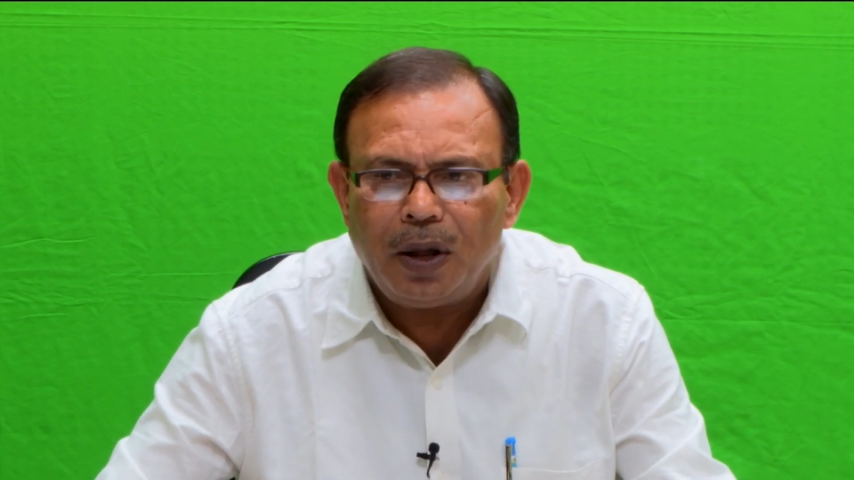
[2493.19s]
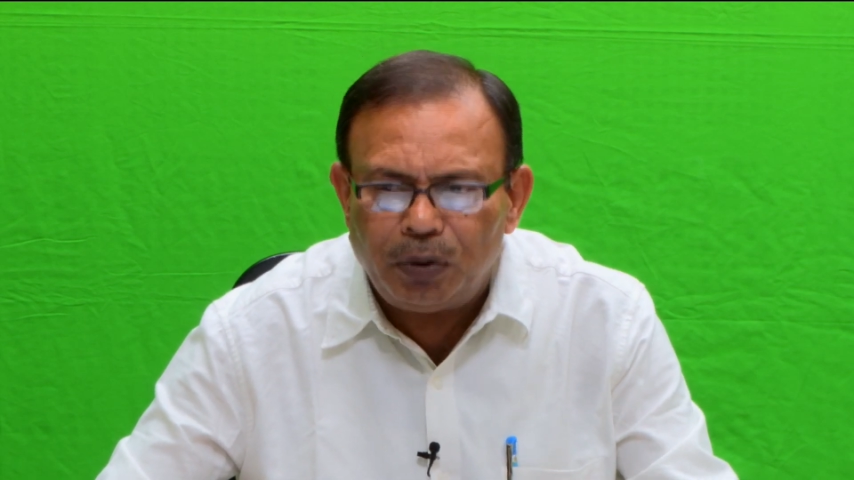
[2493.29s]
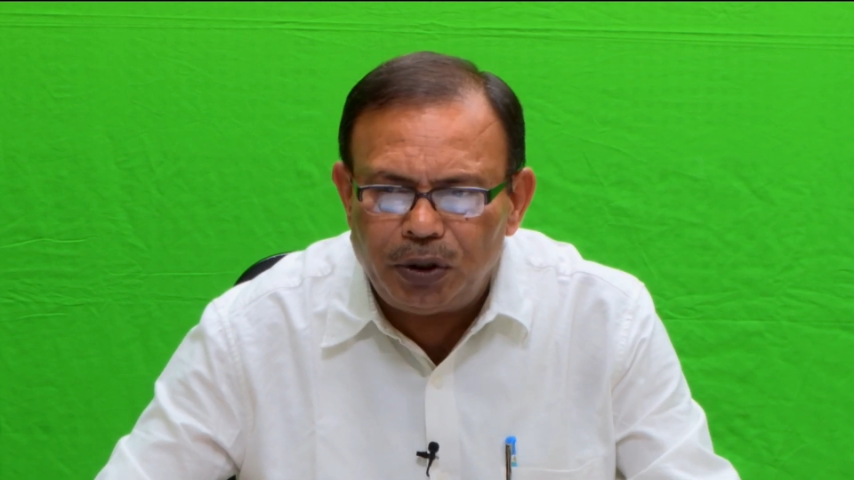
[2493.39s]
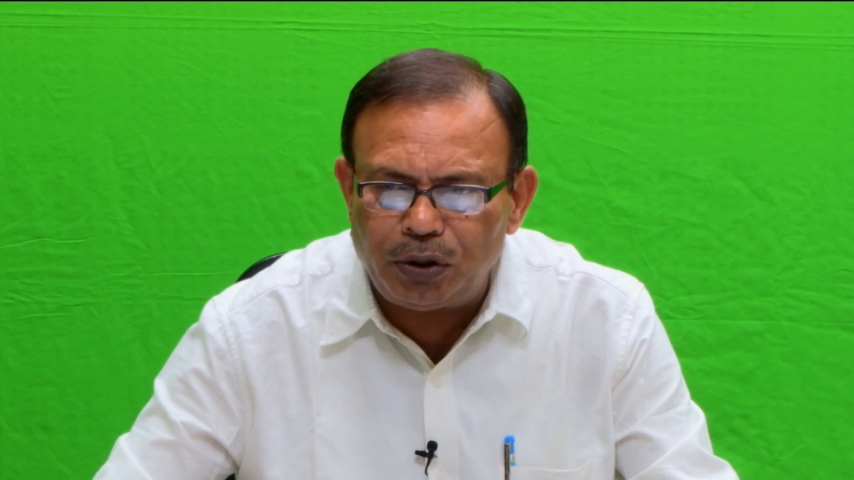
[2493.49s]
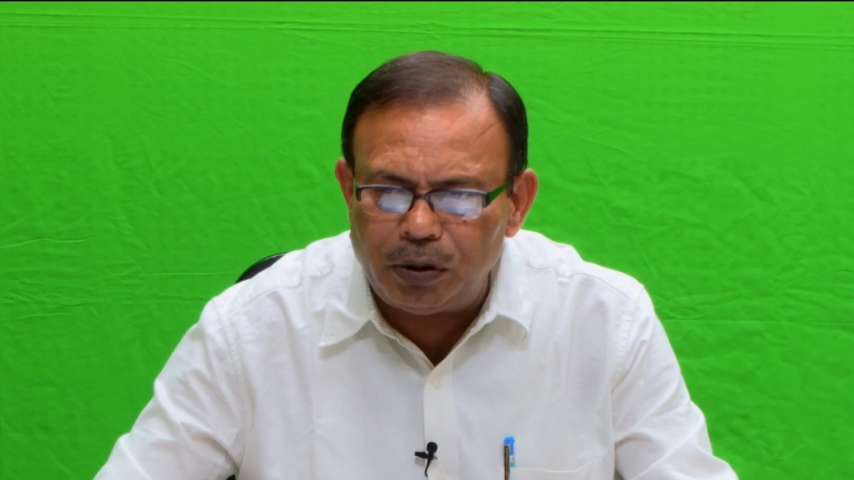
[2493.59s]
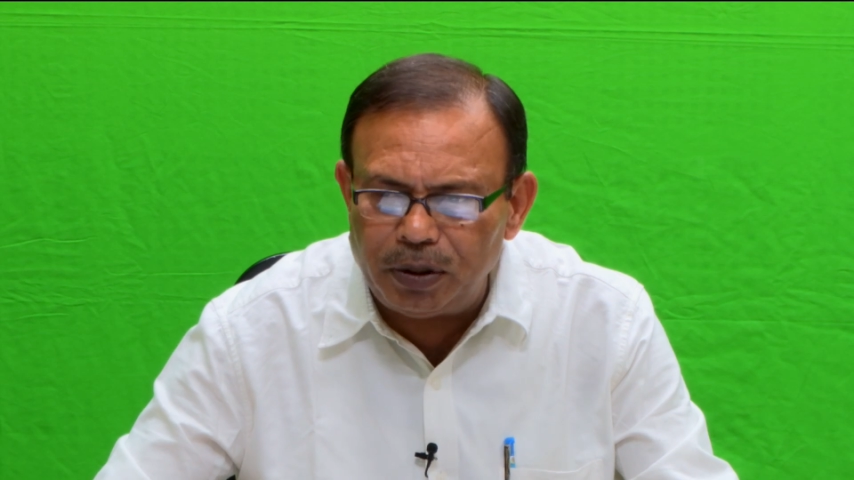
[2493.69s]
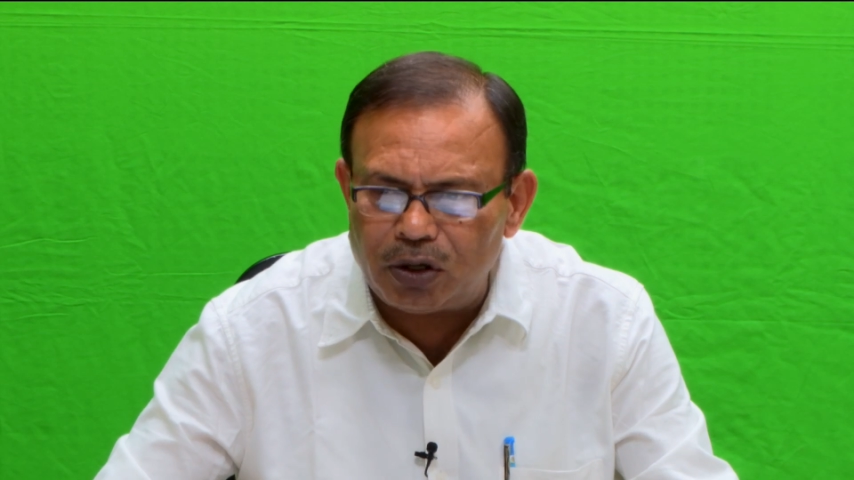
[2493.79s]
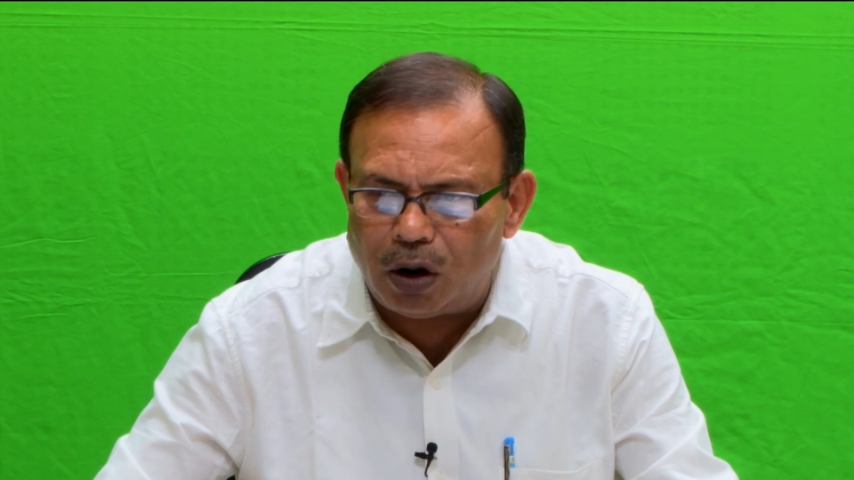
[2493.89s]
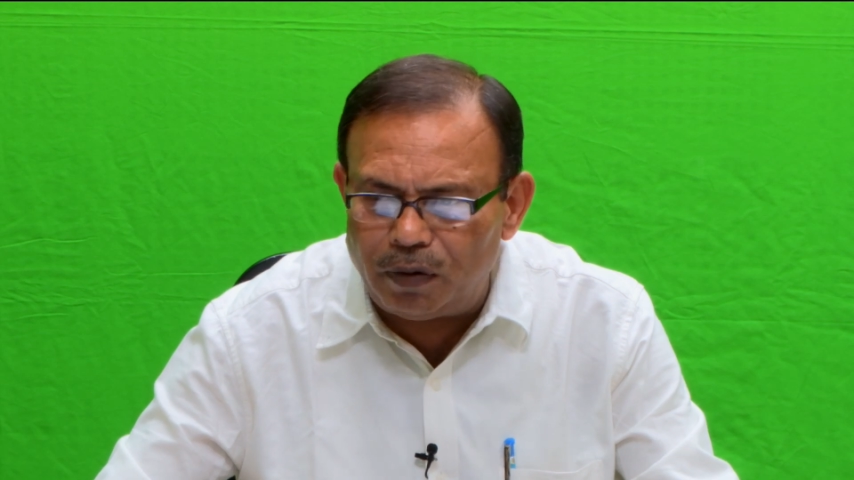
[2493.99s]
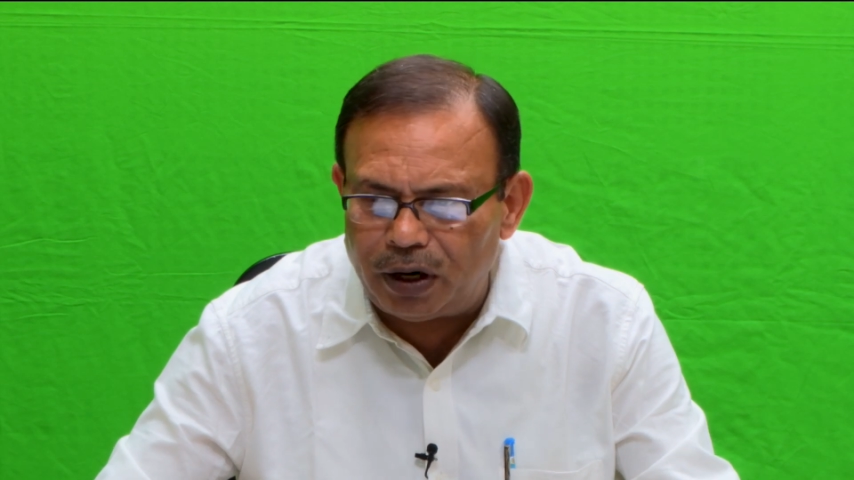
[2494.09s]
which will be
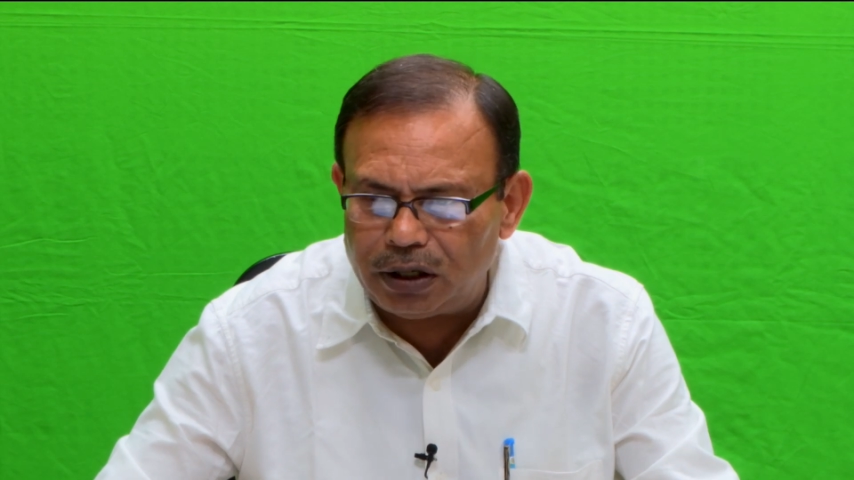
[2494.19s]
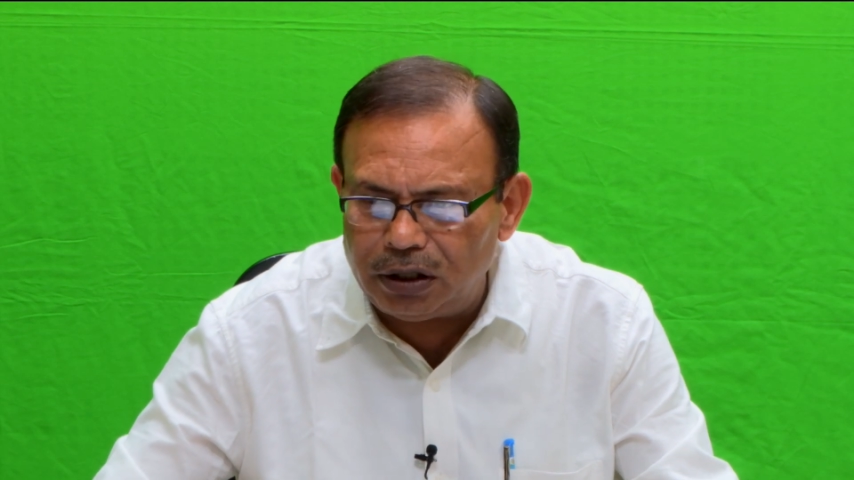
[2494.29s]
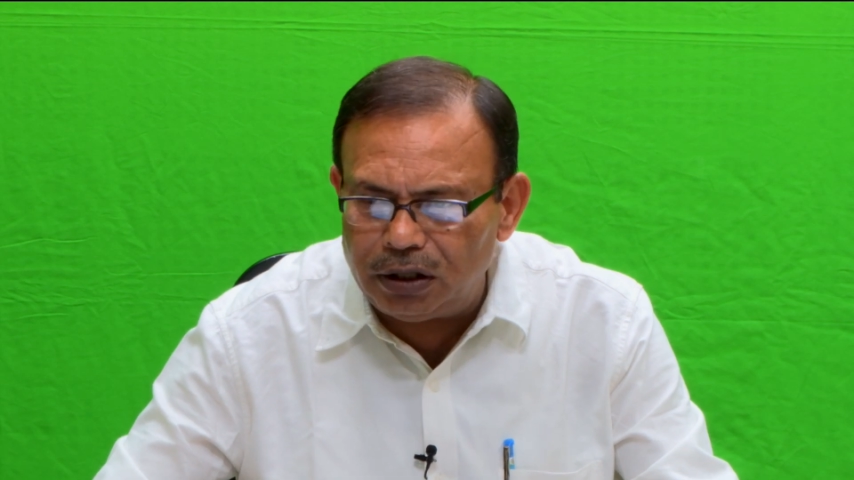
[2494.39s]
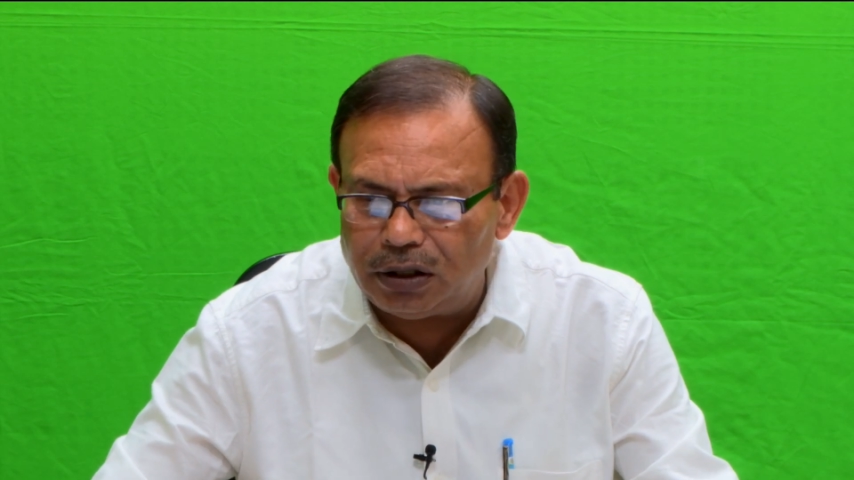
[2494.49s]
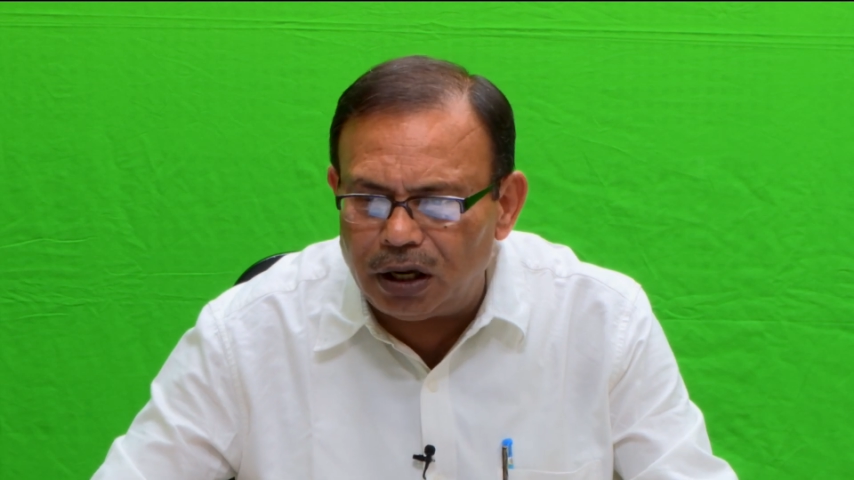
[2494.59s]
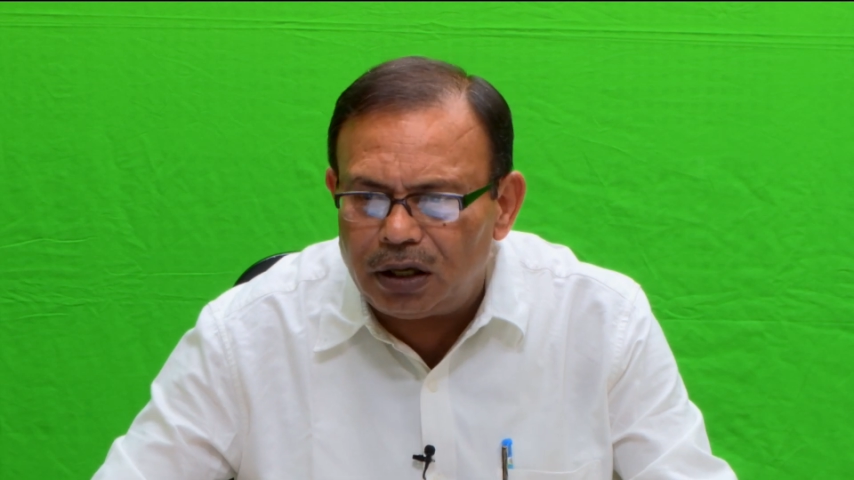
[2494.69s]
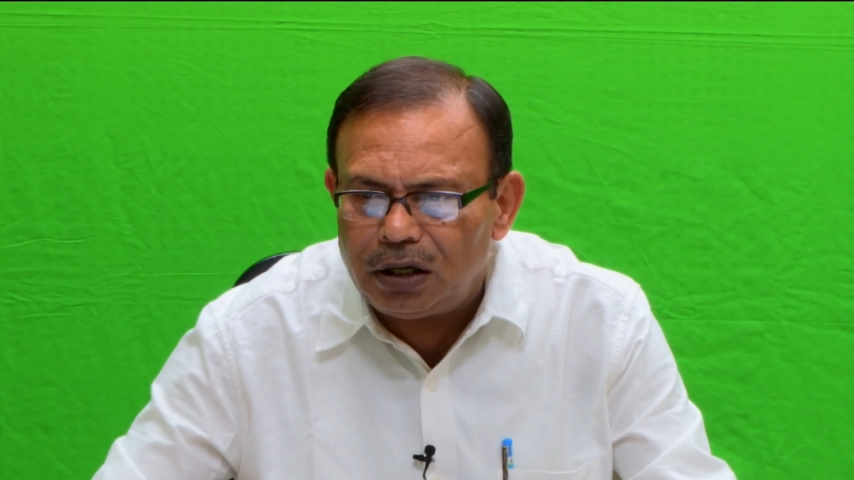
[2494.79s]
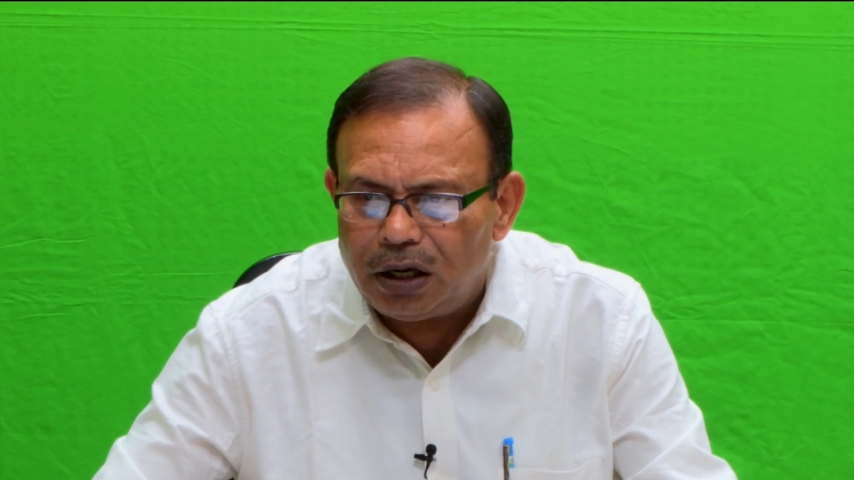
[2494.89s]
covered in the